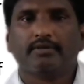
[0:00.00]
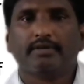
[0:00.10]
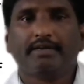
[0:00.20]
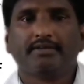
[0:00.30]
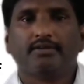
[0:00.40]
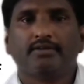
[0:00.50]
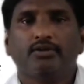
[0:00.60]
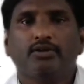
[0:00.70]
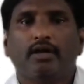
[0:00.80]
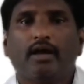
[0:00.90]
Right.
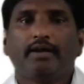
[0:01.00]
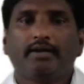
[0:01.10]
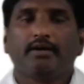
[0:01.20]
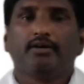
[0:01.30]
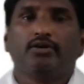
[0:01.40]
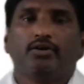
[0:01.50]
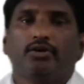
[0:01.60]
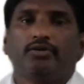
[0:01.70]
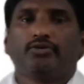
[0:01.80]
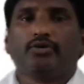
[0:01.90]
And
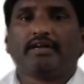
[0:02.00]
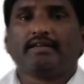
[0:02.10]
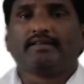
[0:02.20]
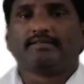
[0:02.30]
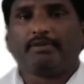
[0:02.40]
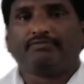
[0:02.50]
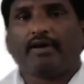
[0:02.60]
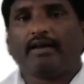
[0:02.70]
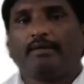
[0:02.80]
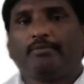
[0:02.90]
so look at the XML
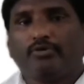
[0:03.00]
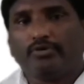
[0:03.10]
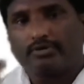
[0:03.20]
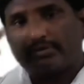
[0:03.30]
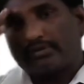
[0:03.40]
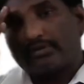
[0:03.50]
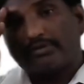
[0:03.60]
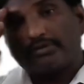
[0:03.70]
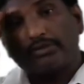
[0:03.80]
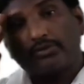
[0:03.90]
file above,
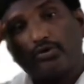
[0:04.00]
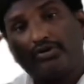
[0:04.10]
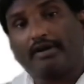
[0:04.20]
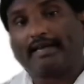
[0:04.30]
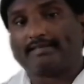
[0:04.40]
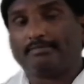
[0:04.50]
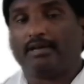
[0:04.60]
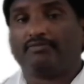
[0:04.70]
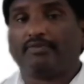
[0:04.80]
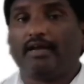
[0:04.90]
the
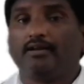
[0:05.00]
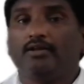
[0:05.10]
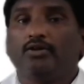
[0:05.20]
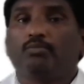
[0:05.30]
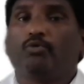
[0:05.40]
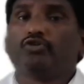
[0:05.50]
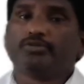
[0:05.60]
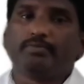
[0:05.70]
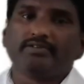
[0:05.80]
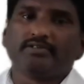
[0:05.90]
node.xml file.
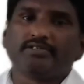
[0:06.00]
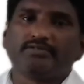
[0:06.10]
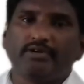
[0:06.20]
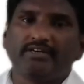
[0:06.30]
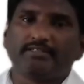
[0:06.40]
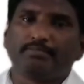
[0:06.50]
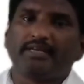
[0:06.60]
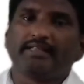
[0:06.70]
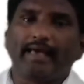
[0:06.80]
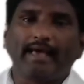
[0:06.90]
Most browsers will
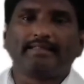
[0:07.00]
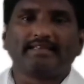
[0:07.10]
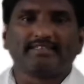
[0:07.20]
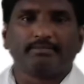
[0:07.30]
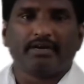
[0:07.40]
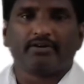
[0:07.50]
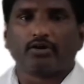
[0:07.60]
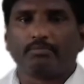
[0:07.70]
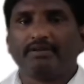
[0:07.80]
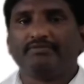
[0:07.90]
display an XML
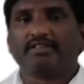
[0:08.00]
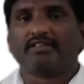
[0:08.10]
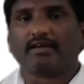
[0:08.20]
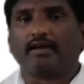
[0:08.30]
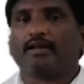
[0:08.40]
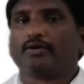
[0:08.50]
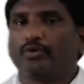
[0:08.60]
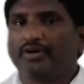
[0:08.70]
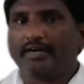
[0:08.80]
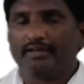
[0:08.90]
document with color
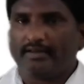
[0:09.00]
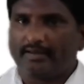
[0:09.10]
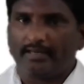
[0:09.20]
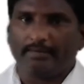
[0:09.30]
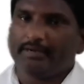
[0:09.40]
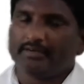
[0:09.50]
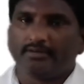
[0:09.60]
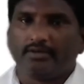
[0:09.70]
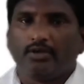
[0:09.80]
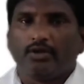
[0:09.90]
coded element.
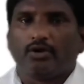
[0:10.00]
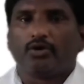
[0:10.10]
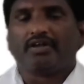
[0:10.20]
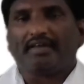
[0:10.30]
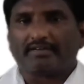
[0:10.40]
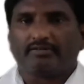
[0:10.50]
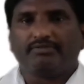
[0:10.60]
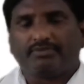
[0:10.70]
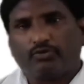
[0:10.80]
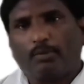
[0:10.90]
Okay, actually
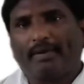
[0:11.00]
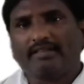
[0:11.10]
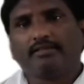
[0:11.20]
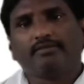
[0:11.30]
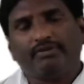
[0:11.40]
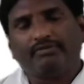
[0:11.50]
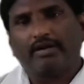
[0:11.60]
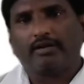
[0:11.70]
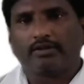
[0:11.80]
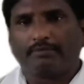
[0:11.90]
if you open, we
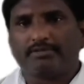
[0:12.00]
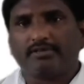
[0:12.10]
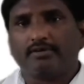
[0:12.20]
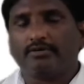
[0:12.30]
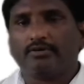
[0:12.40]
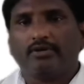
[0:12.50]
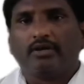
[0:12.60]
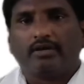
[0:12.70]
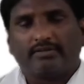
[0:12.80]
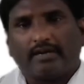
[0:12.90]
will observe
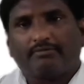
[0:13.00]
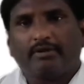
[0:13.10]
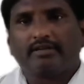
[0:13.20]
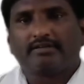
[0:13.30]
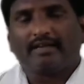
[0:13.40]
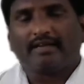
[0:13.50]
that the